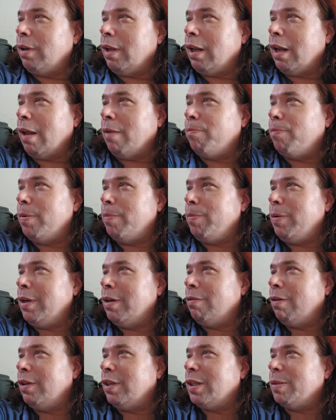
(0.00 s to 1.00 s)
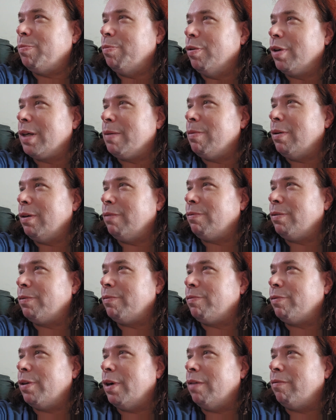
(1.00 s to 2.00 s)
and I've been meaning to write this book about it
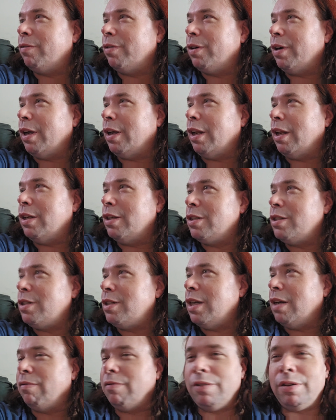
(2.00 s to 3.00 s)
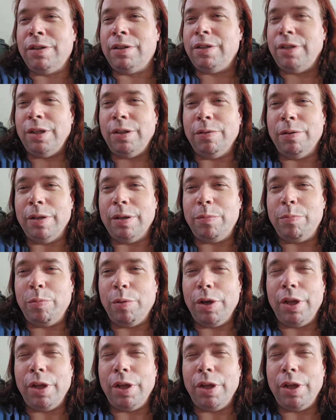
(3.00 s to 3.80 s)
for forever, and I just never do it.